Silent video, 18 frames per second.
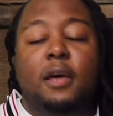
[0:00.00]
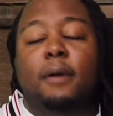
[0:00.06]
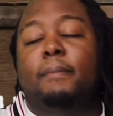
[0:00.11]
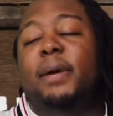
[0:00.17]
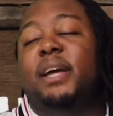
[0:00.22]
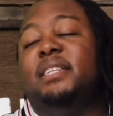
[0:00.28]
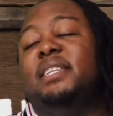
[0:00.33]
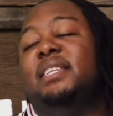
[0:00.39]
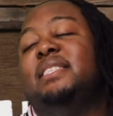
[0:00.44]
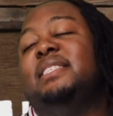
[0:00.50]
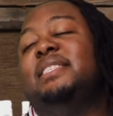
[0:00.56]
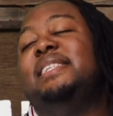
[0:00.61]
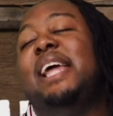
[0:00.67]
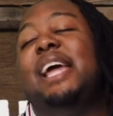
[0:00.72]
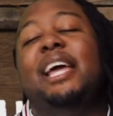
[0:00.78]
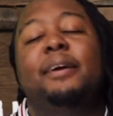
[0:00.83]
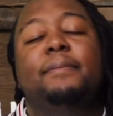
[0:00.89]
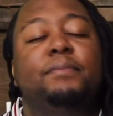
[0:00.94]
makes his
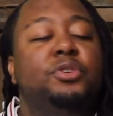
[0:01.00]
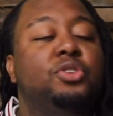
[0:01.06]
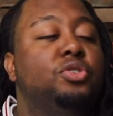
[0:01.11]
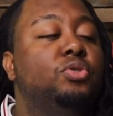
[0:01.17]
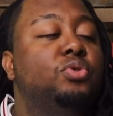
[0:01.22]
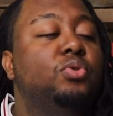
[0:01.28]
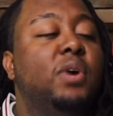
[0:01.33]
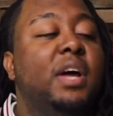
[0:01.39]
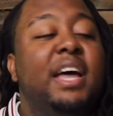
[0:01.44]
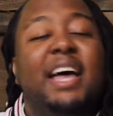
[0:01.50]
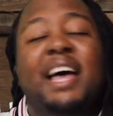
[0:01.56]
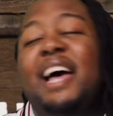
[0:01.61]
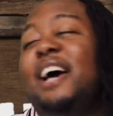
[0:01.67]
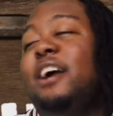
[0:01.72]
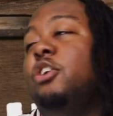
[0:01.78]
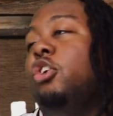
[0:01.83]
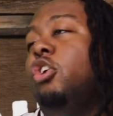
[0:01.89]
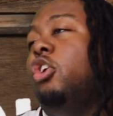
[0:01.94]
debut
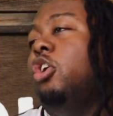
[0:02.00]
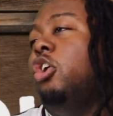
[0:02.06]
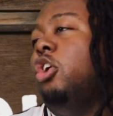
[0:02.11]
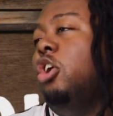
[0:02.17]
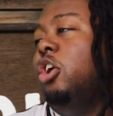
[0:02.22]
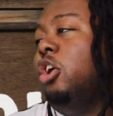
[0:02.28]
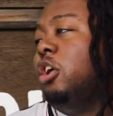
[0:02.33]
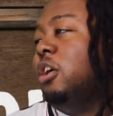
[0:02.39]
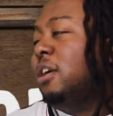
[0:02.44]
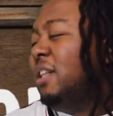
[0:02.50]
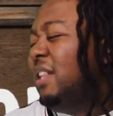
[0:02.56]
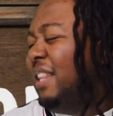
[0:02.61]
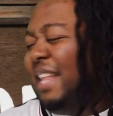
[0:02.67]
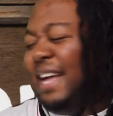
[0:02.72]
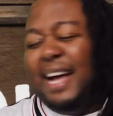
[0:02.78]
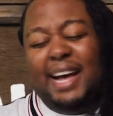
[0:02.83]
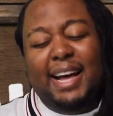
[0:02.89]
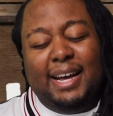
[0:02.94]
at All
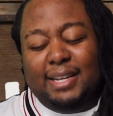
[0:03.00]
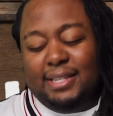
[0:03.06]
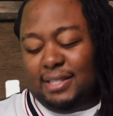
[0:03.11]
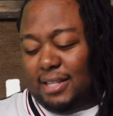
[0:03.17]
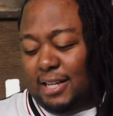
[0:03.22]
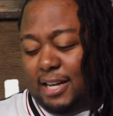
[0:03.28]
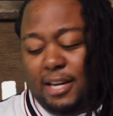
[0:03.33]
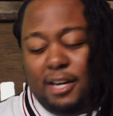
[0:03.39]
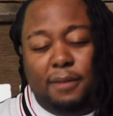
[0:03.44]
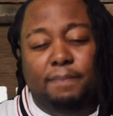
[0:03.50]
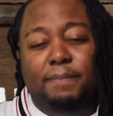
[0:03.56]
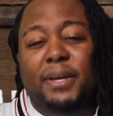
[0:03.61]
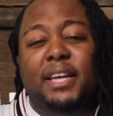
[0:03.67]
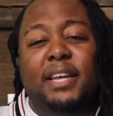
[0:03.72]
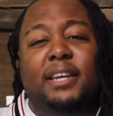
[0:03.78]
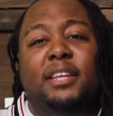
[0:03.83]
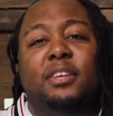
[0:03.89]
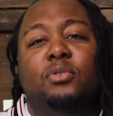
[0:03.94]
Class
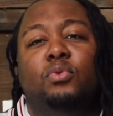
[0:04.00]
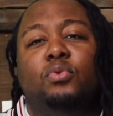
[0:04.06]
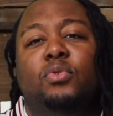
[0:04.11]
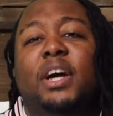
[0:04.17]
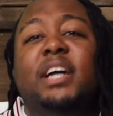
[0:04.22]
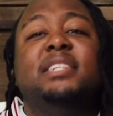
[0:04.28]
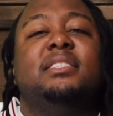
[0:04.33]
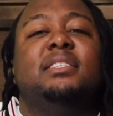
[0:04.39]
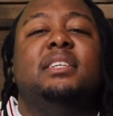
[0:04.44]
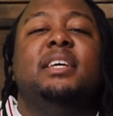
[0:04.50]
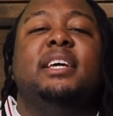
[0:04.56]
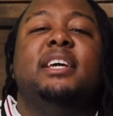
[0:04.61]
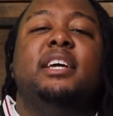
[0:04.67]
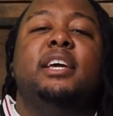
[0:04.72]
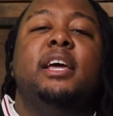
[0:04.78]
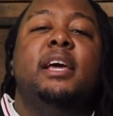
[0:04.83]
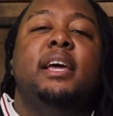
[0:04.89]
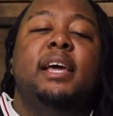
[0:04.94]
Independent
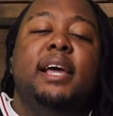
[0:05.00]
Wrestling